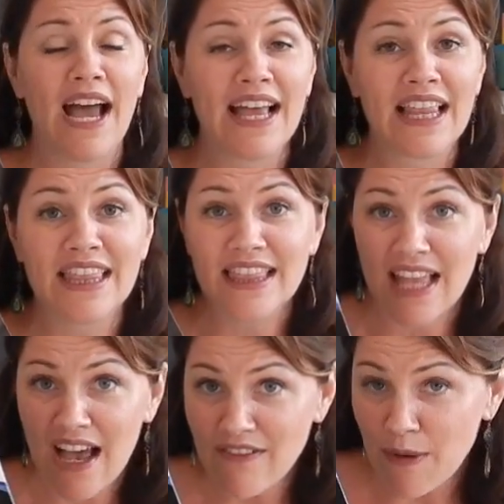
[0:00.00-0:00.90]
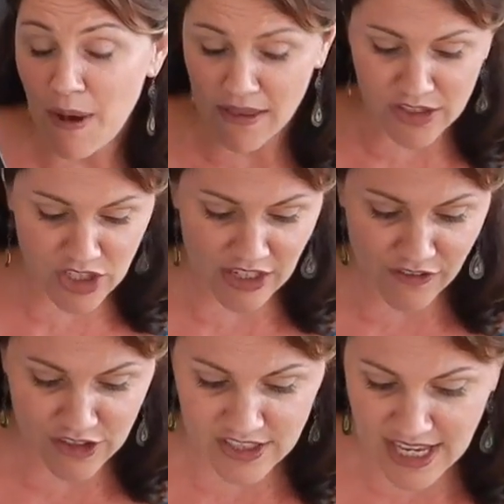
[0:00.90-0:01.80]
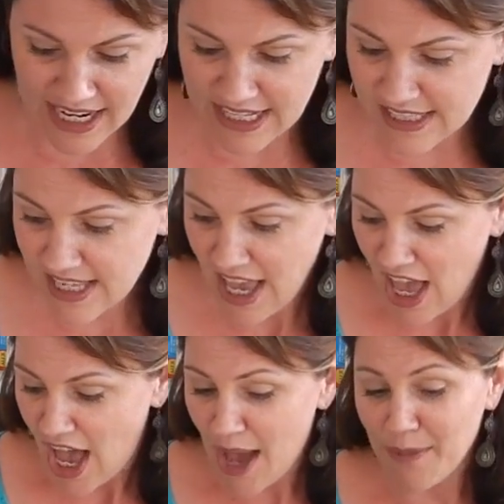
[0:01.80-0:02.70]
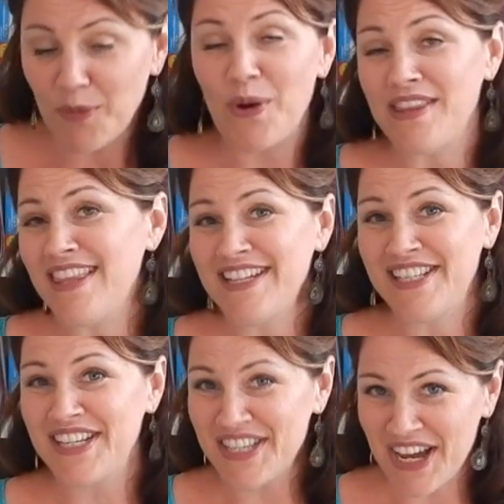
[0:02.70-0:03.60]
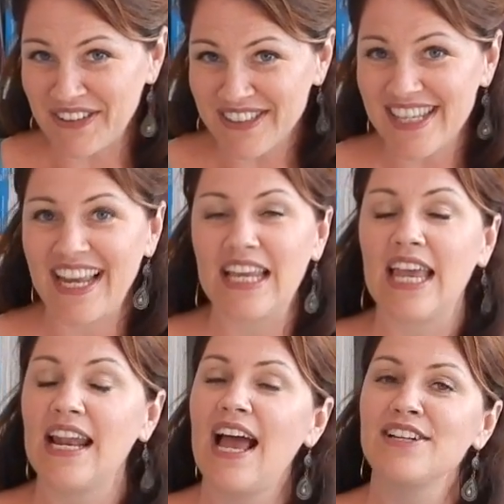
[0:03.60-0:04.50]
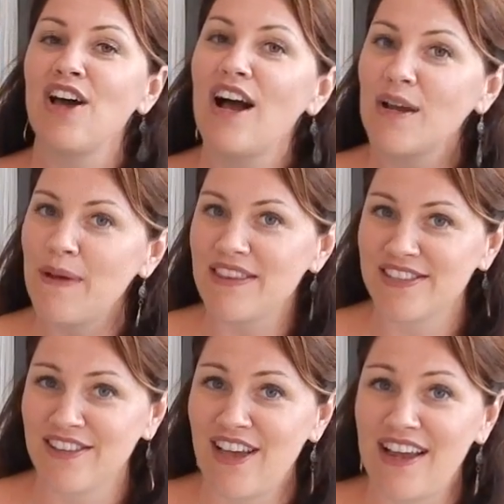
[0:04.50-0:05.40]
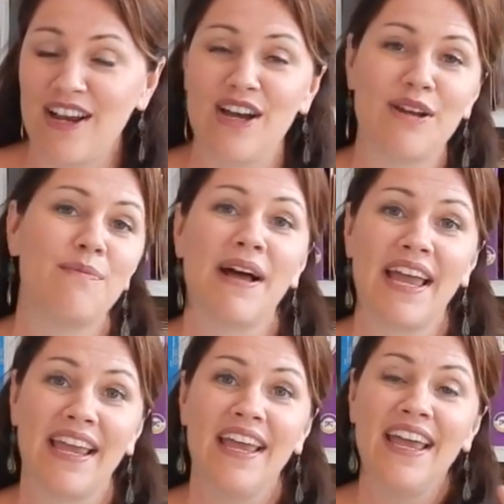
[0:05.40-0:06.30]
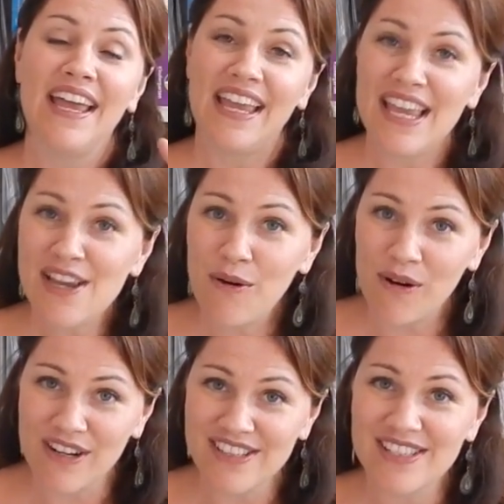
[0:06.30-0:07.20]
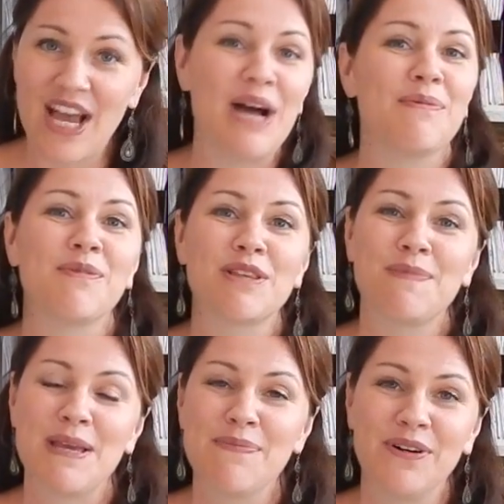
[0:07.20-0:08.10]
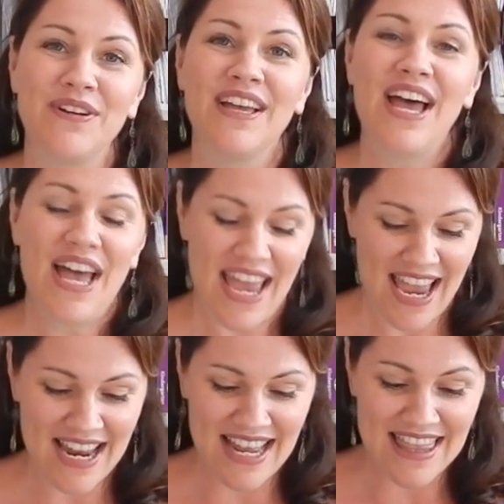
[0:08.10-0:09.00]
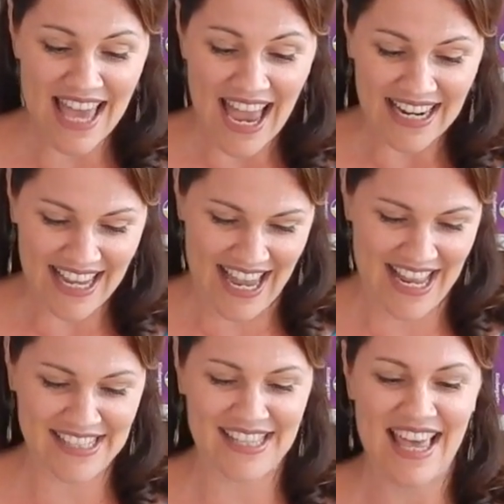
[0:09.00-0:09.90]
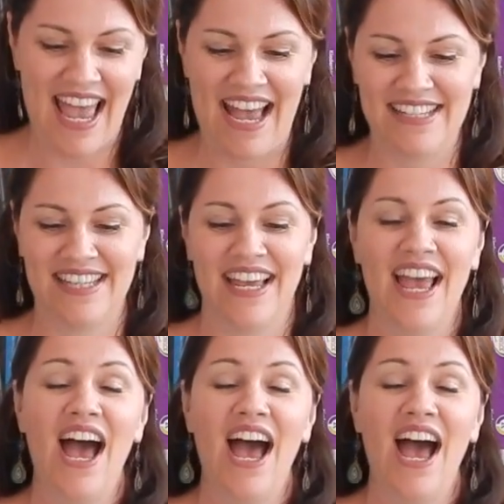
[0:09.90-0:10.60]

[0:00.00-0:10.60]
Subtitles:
I love Apologia for science. One thing to note, and again, I talk about this a lot on my e-course with people, and that is that